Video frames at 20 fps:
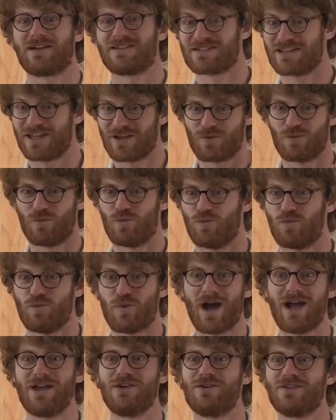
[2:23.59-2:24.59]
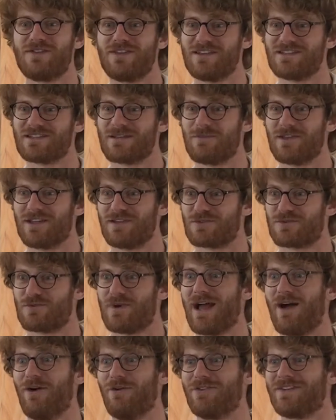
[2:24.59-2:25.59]
And it's like, why do you think something is
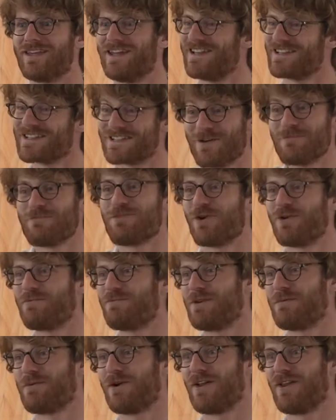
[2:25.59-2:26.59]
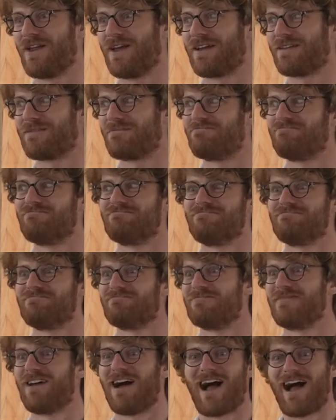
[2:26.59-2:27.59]
round? And at some point, people are like,
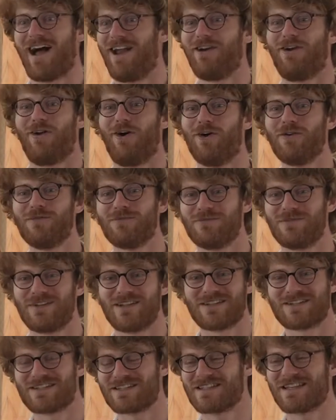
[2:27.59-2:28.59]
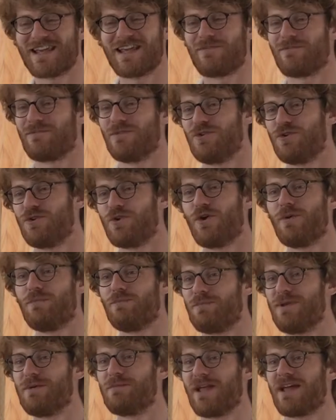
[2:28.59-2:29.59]
I don't know. It's just like
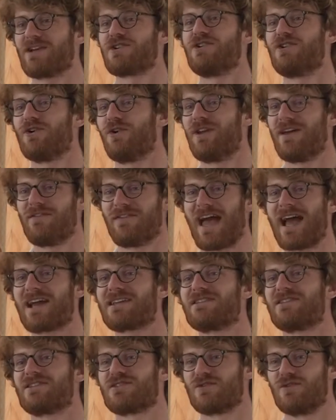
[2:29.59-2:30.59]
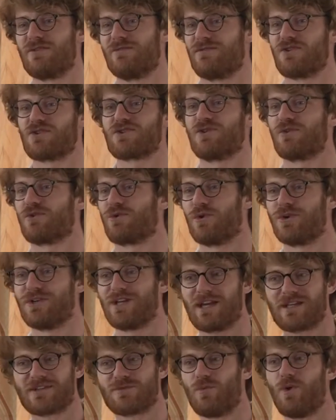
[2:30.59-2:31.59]
people actually don't have access to visual
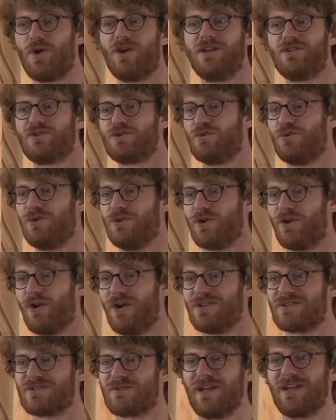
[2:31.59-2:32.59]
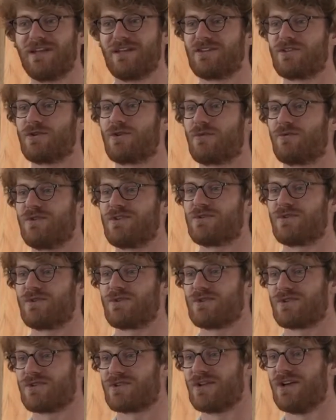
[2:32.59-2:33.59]
cortex 1 and 2 neurons, right? It took
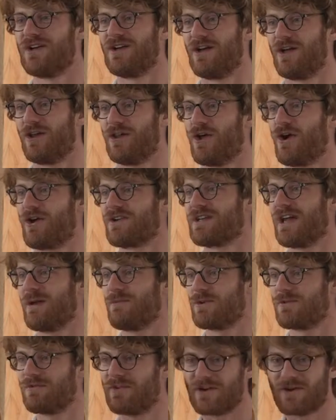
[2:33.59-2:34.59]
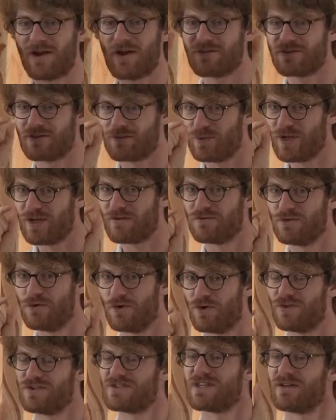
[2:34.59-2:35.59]
researchers a long time to figure out that we have
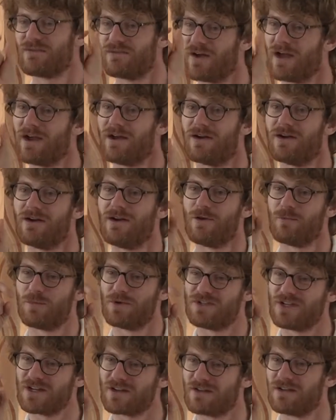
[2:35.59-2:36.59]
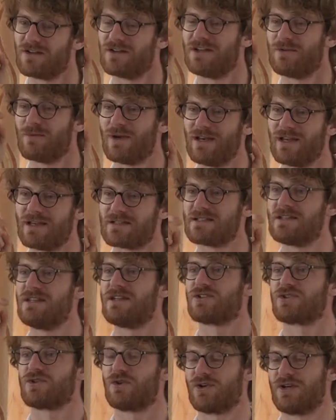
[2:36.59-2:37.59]
neurons that fire particularly when they see
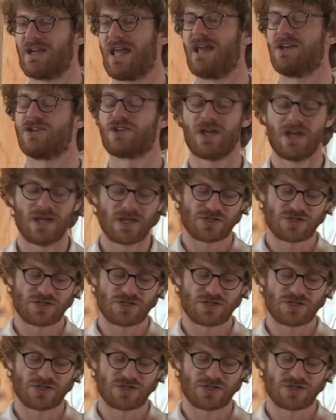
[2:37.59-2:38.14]
a certain edge.